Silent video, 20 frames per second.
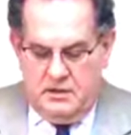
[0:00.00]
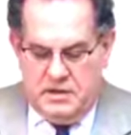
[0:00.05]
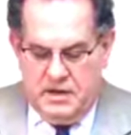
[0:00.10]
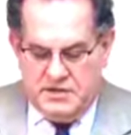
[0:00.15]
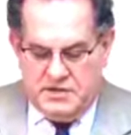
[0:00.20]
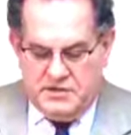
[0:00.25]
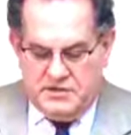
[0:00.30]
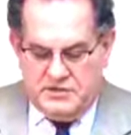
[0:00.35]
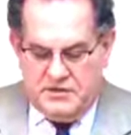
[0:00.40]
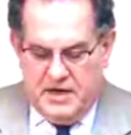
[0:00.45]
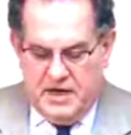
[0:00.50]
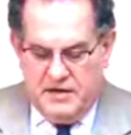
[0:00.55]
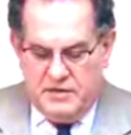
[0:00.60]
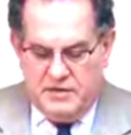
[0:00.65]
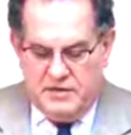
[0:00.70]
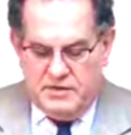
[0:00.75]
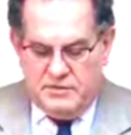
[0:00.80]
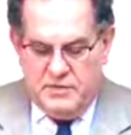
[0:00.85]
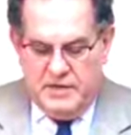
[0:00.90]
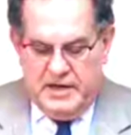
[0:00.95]
Gracious
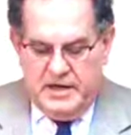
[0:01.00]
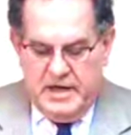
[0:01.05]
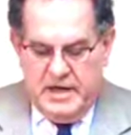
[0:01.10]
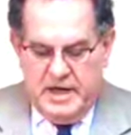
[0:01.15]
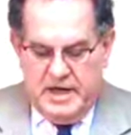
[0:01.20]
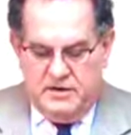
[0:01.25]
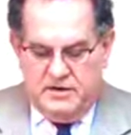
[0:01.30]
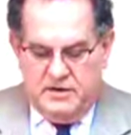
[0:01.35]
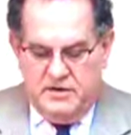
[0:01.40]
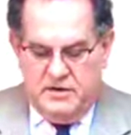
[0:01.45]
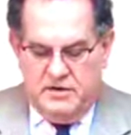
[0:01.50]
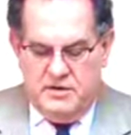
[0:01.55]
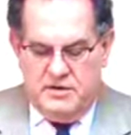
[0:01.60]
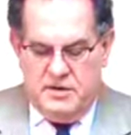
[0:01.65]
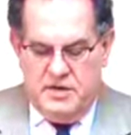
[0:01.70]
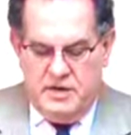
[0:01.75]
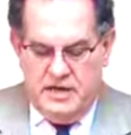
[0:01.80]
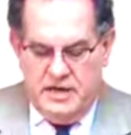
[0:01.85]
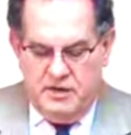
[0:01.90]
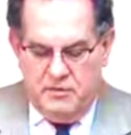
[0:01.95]
Father, as we gather
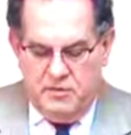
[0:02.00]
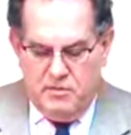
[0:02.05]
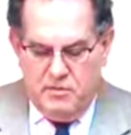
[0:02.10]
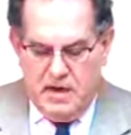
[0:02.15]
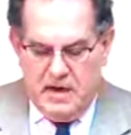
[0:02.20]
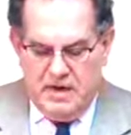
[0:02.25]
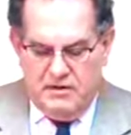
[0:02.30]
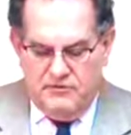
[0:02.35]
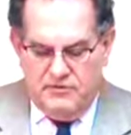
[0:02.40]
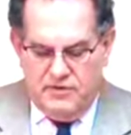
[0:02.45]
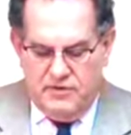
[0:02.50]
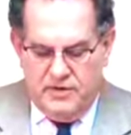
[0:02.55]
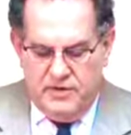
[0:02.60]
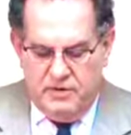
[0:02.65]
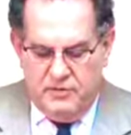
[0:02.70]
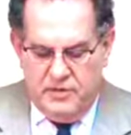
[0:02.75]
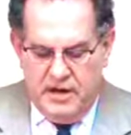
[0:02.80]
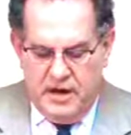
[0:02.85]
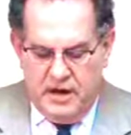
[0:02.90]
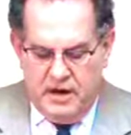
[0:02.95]
today, we're mindful
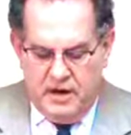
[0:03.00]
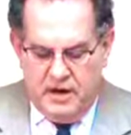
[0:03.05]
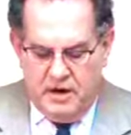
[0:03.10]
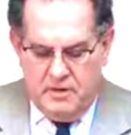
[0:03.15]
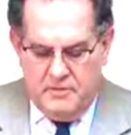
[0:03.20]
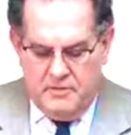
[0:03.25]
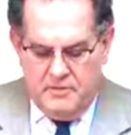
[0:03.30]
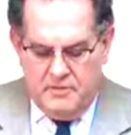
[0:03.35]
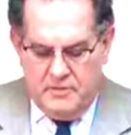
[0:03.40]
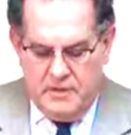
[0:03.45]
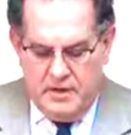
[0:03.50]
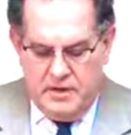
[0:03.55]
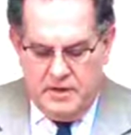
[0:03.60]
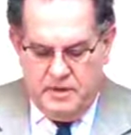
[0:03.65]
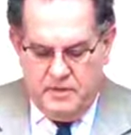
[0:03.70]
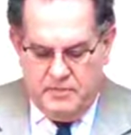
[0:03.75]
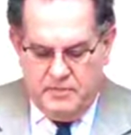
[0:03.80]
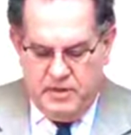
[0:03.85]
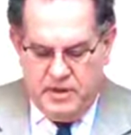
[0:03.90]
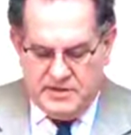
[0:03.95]
that we are in
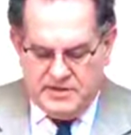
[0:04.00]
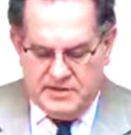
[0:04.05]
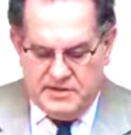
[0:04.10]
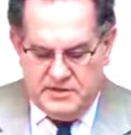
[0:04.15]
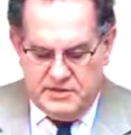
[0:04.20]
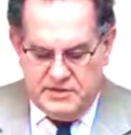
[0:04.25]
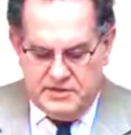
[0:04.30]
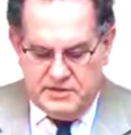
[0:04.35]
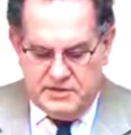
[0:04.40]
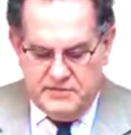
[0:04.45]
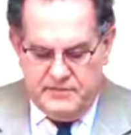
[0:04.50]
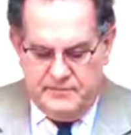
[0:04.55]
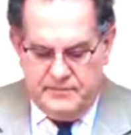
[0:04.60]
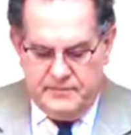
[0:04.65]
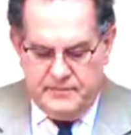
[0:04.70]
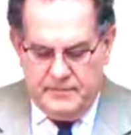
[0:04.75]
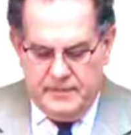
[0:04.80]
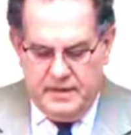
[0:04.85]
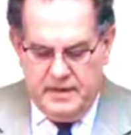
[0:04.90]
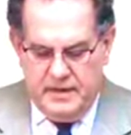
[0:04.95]
your presence
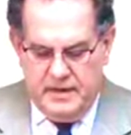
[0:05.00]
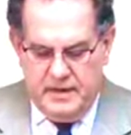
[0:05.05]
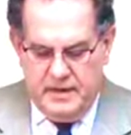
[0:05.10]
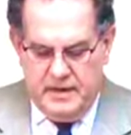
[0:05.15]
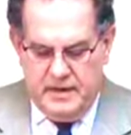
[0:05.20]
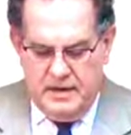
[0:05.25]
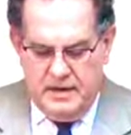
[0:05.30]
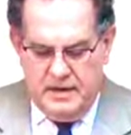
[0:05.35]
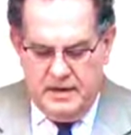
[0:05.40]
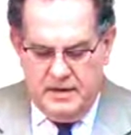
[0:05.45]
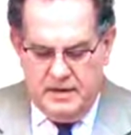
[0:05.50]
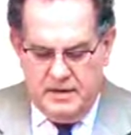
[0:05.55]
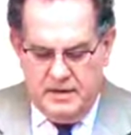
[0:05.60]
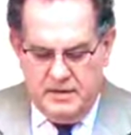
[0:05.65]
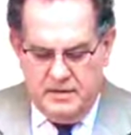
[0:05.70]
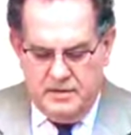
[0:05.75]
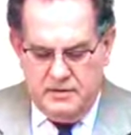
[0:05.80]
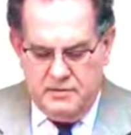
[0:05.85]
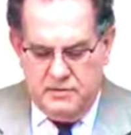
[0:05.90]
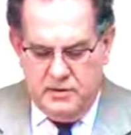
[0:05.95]
and
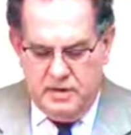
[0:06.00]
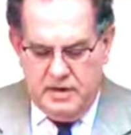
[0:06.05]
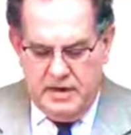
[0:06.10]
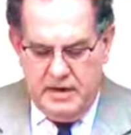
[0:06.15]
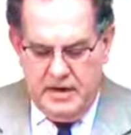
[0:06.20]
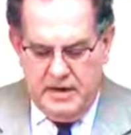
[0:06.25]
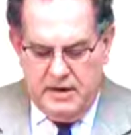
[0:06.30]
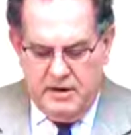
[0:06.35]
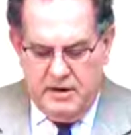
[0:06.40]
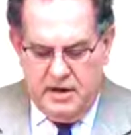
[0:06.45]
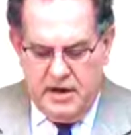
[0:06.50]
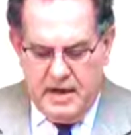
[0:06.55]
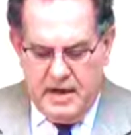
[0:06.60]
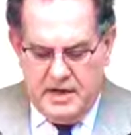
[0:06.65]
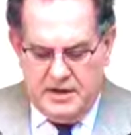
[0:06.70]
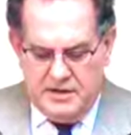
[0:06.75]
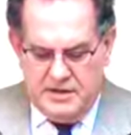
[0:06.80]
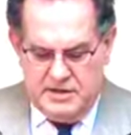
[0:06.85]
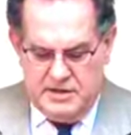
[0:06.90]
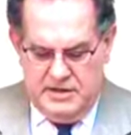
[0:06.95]
we're here
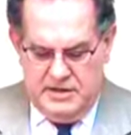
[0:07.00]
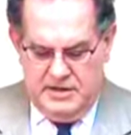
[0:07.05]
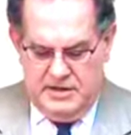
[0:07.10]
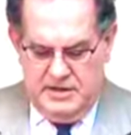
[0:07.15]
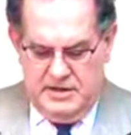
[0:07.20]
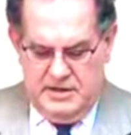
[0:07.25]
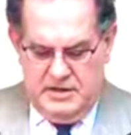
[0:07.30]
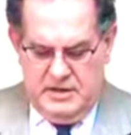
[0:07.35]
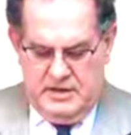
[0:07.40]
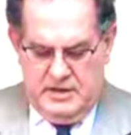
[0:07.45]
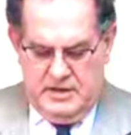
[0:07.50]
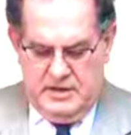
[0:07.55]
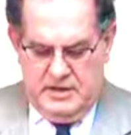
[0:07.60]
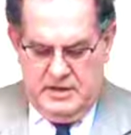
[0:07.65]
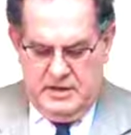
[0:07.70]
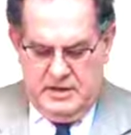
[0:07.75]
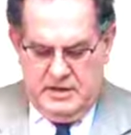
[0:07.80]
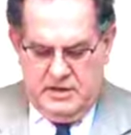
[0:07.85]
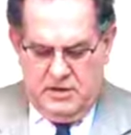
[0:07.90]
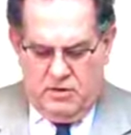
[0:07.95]
not
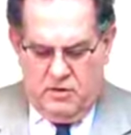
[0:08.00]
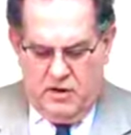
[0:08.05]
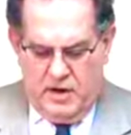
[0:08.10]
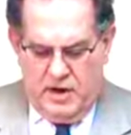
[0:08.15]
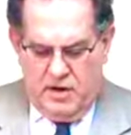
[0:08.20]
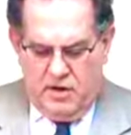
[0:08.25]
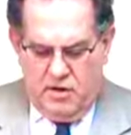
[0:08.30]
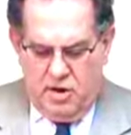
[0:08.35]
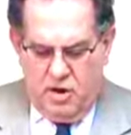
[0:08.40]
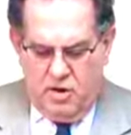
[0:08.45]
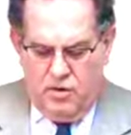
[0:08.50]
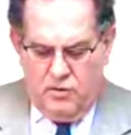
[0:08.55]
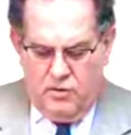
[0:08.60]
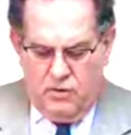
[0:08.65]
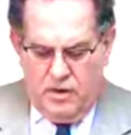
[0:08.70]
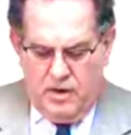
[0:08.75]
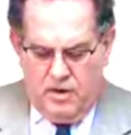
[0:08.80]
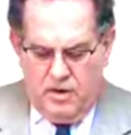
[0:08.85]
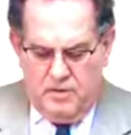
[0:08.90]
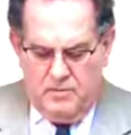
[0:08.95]
according to our
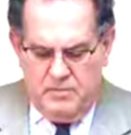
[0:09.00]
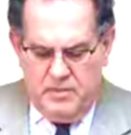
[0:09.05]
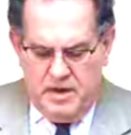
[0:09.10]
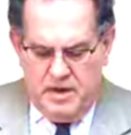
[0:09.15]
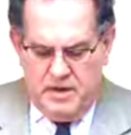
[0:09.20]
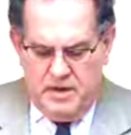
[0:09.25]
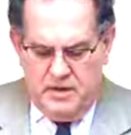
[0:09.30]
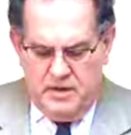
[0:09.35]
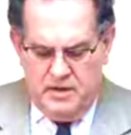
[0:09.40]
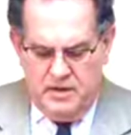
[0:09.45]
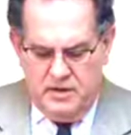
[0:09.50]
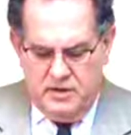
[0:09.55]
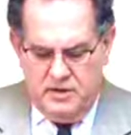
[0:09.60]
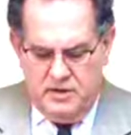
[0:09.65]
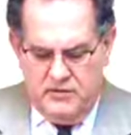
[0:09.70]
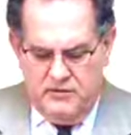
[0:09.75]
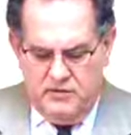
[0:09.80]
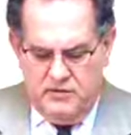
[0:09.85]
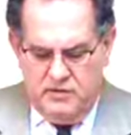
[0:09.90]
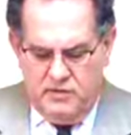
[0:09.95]
own will, but
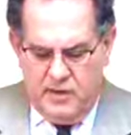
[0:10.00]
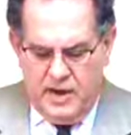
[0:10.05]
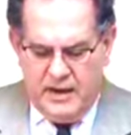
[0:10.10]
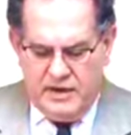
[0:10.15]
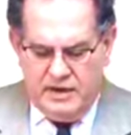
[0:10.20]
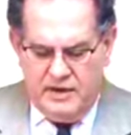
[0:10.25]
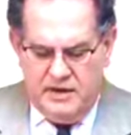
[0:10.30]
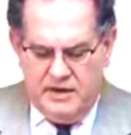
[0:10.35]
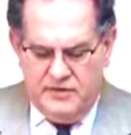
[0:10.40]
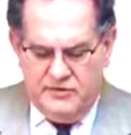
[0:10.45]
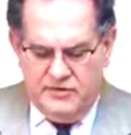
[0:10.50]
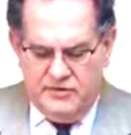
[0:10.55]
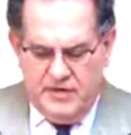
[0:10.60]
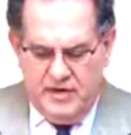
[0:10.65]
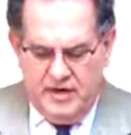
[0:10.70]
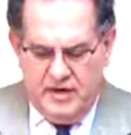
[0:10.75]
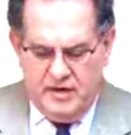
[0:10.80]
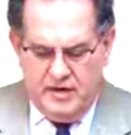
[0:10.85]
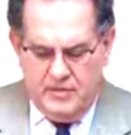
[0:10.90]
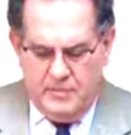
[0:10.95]
you directed us
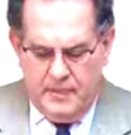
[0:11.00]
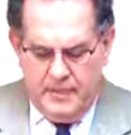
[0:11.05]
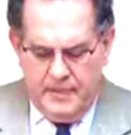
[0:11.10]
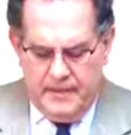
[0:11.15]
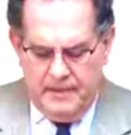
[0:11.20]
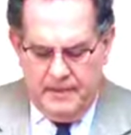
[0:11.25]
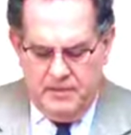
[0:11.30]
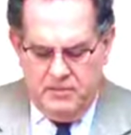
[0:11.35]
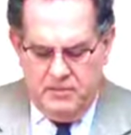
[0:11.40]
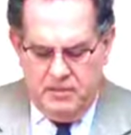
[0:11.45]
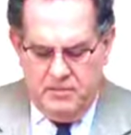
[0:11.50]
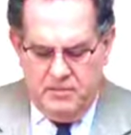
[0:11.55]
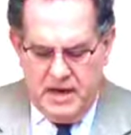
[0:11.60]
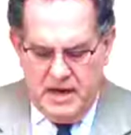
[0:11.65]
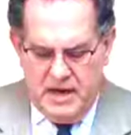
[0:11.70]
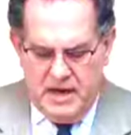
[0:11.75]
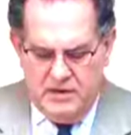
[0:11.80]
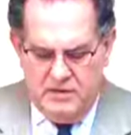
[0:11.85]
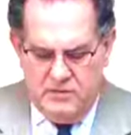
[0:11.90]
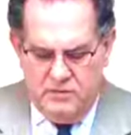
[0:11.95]
here that we
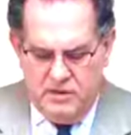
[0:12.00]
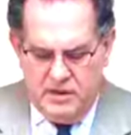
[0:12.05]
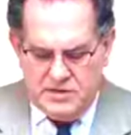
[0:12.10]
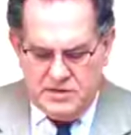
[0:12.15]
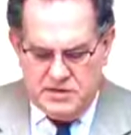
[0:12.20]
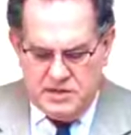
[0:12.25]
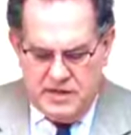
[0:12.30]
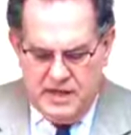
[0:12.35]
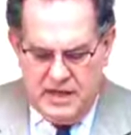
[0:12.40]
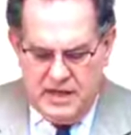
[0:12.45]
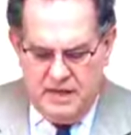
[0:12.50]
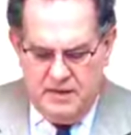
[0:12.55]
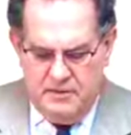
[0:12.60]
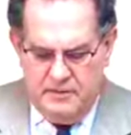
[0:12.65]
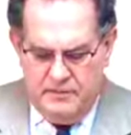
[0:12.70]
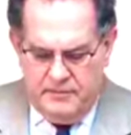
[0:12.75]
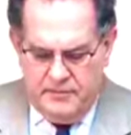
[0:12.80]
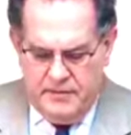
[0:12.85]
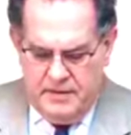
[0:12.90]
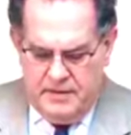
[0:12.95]
might once
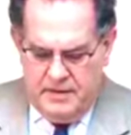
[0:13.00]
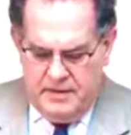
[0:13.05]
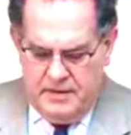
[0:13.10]
again